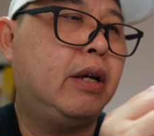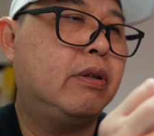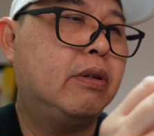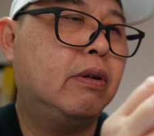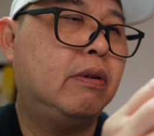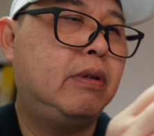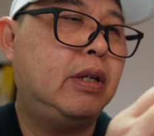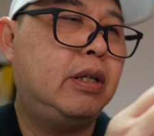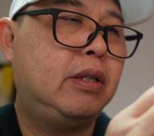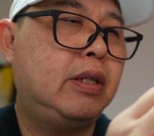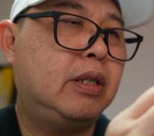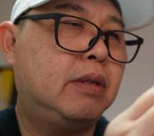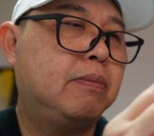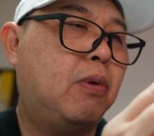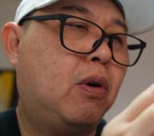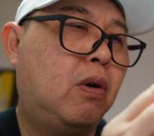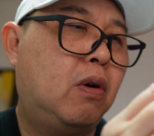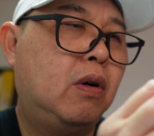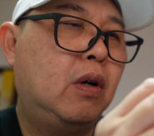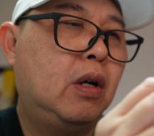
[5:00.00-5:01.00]
so this is
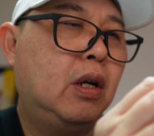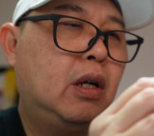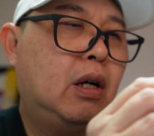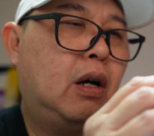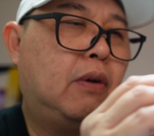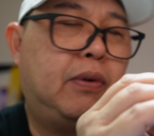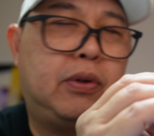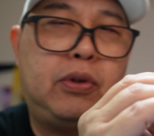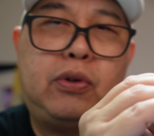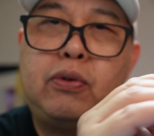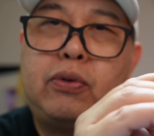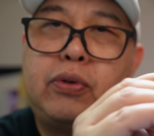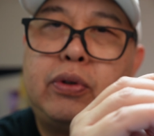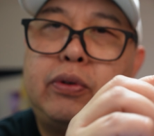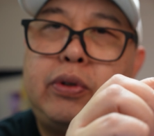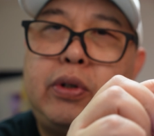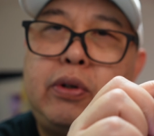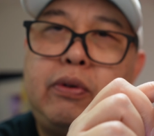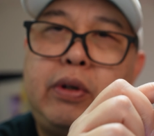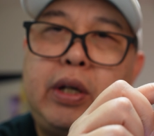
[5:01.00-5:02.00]
more of a neutral
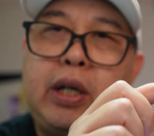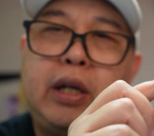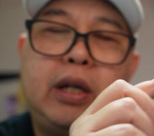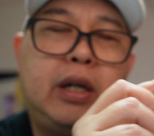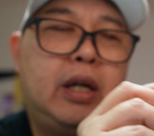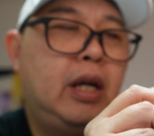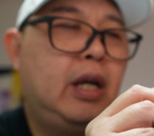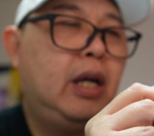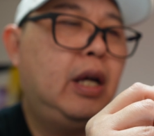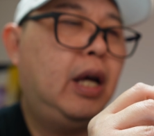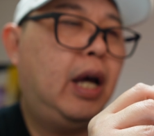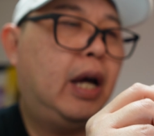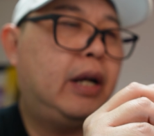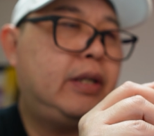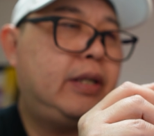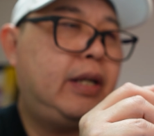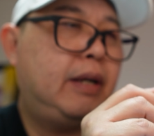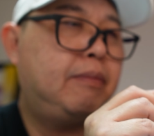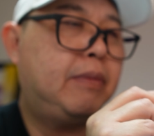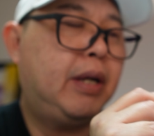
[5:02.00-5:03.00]
tuning. At the
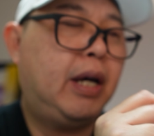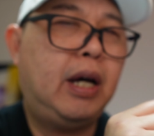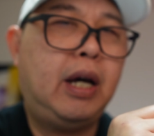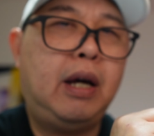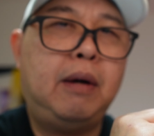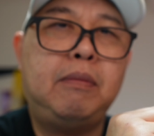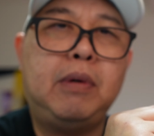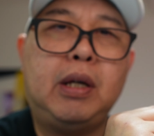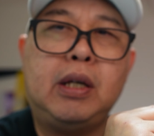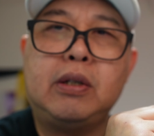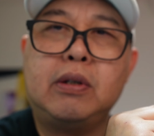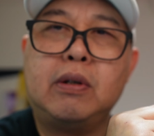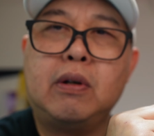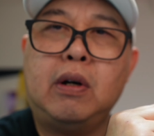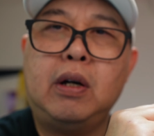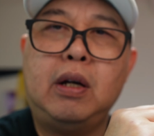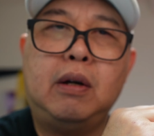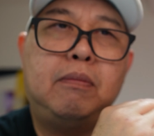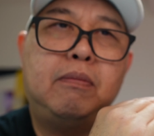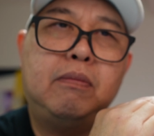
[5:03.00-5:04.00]
same time, it's
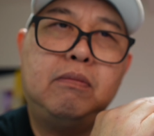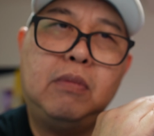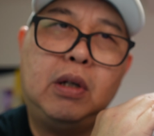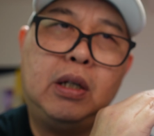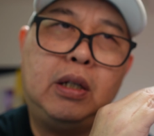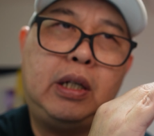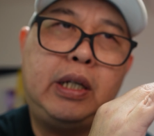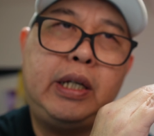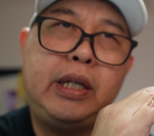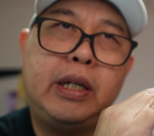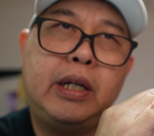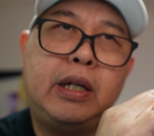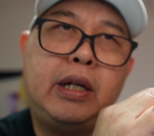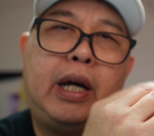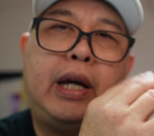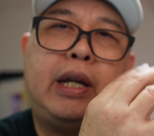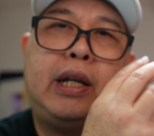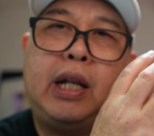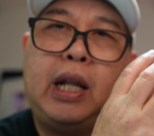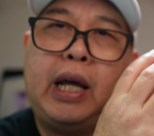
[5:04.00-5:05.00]
got a leaner
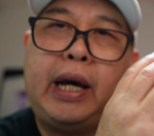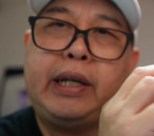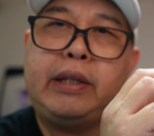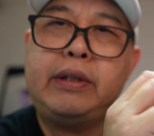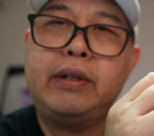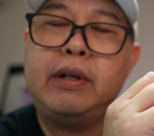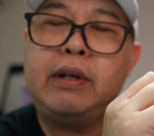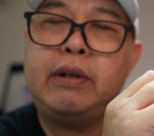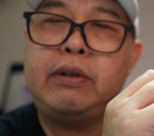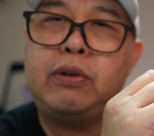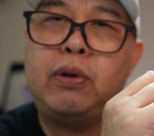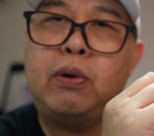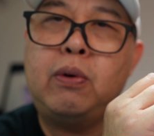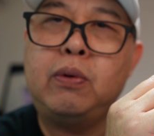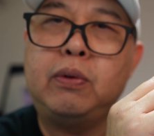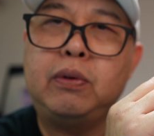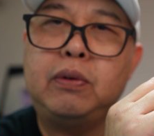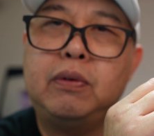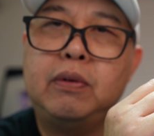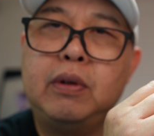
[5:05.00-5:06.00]
and lighter
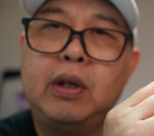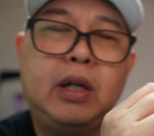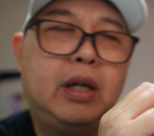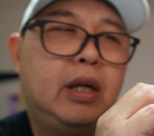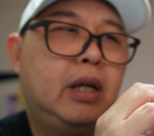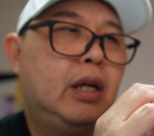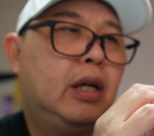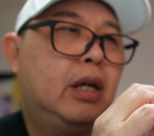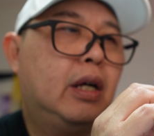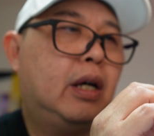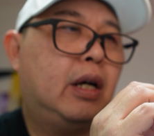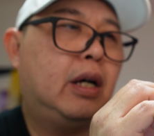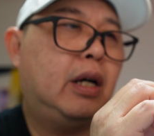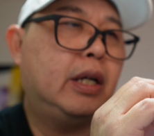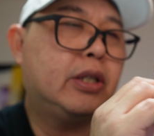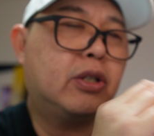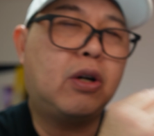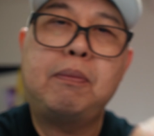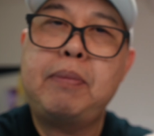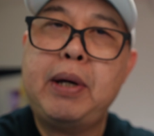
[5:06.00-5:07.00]
tone.
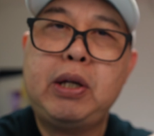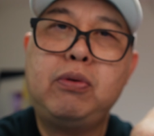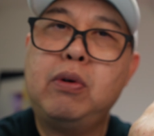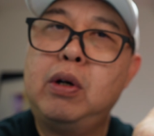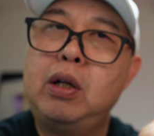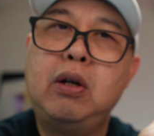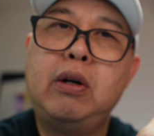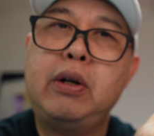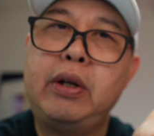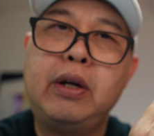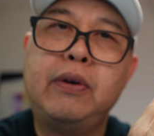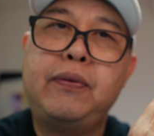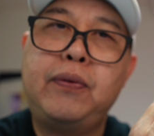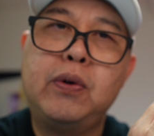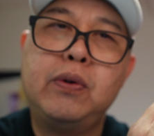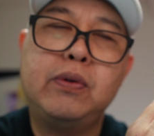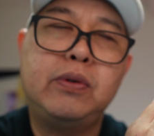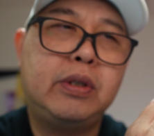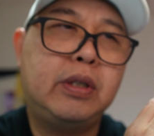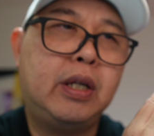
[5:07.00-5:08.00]
As compared to a lot of
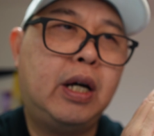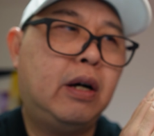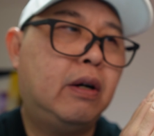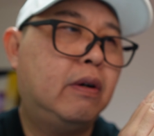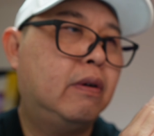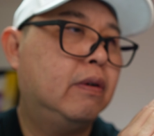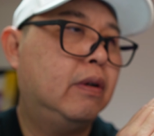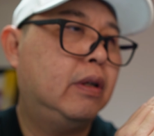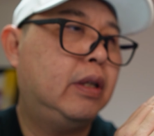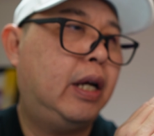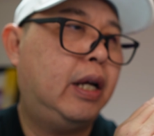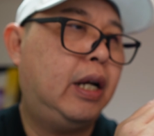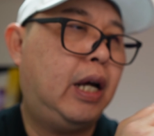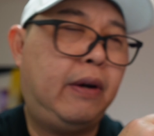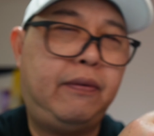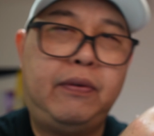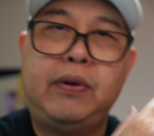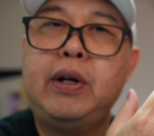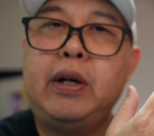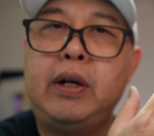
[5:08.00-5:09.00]
earphones now that
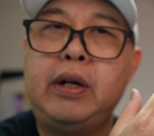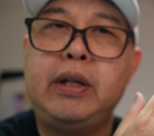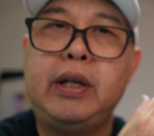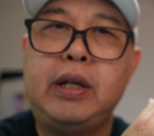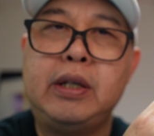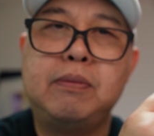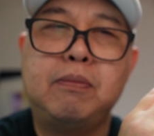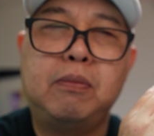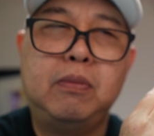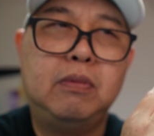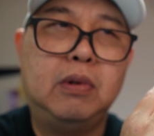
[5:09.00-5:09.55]
I've heard is